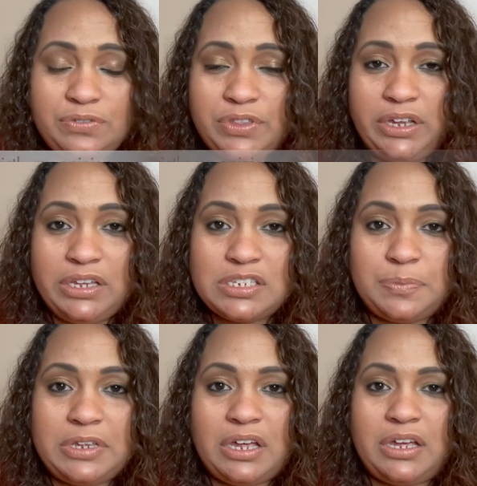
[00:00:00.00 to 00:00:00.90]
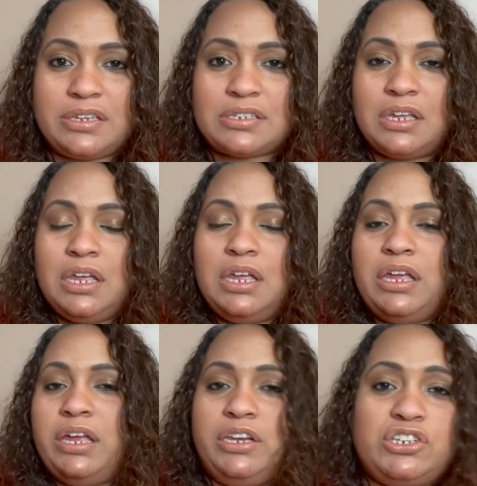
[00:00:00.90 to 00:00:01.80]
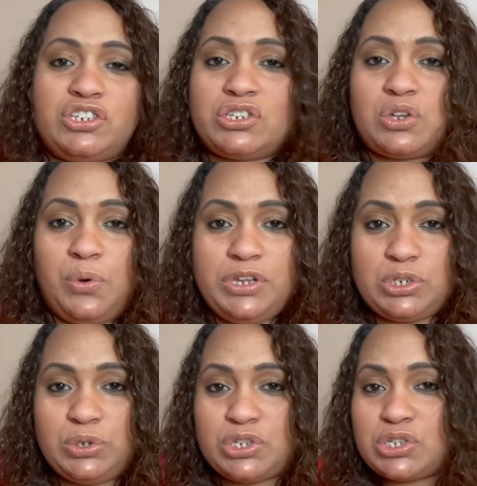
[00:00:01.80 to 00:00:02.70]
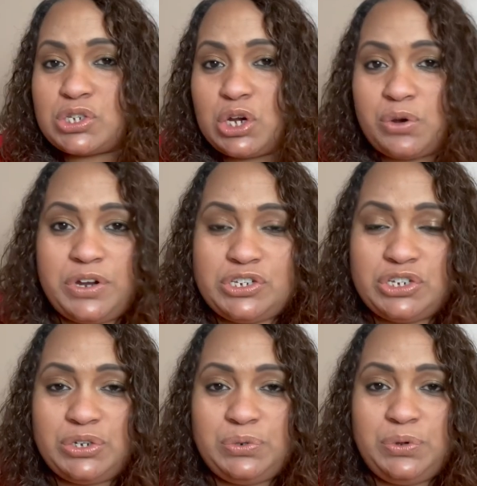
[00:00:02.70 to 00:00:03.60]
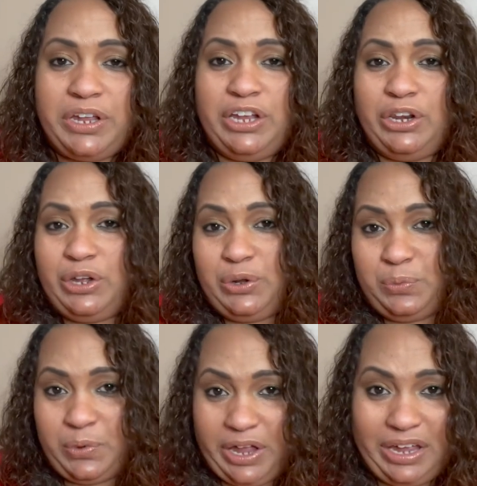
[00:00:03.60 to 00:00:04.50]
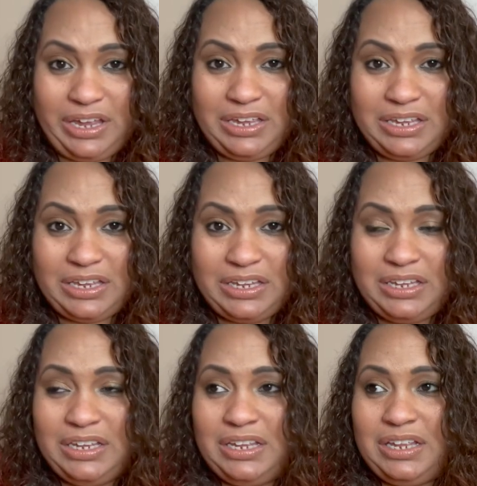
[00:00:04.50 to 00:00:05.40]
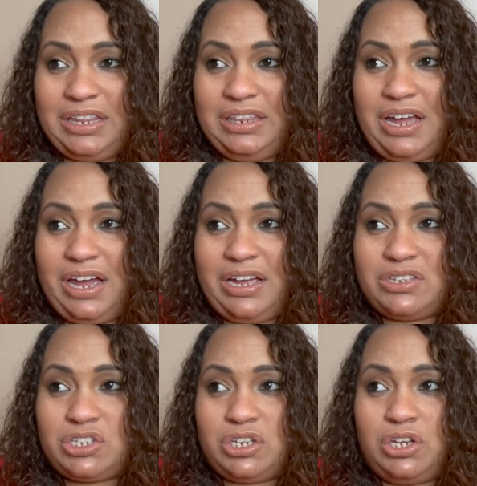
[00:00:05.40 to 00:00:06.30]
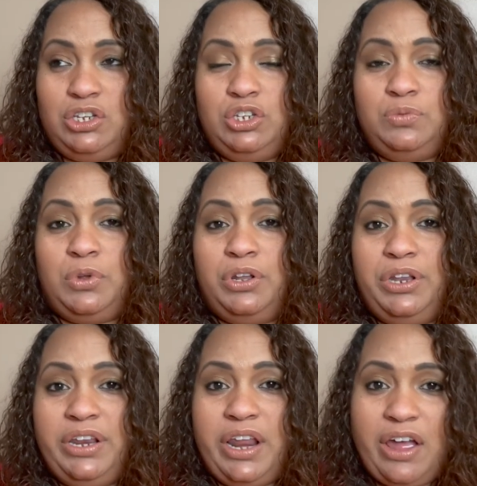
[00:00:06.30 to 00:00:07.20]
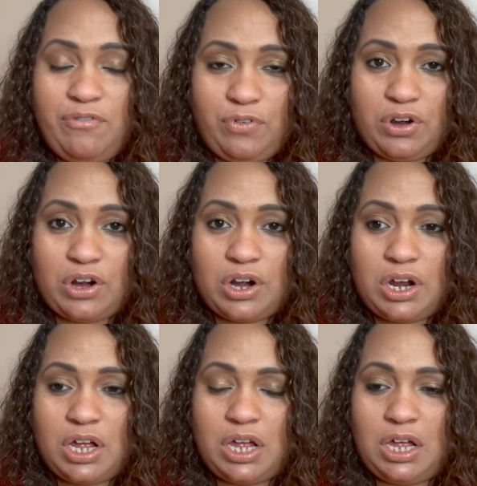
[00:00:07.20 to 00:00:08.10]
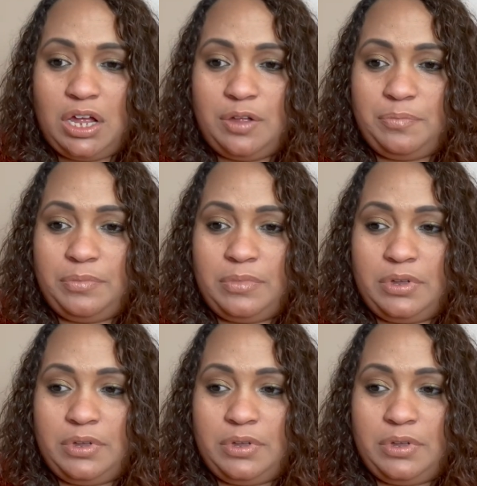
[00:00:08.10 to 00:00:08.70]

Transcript: things because it is just going to discourage you in a way that you will never um